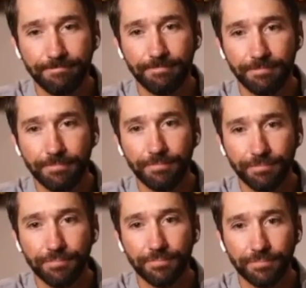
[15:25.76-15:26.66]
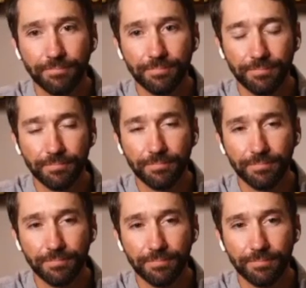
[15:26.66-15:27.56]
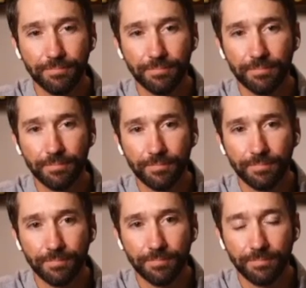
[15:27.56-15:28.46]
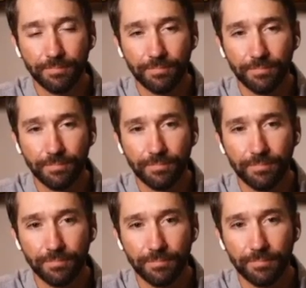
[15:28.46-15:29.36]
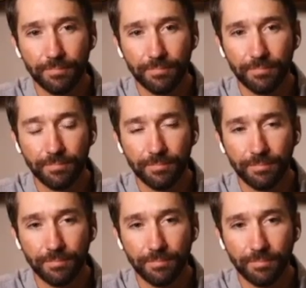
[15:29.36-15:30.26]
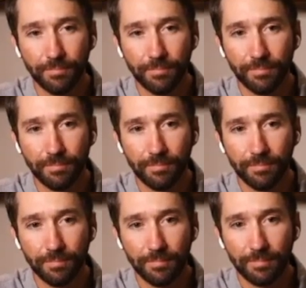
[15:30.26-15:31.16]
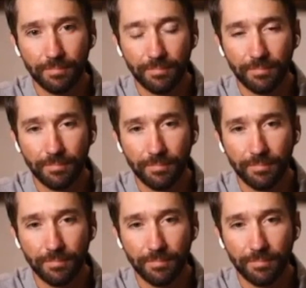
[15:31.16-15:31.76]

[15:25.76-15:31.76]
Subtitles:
This person isn't speaking.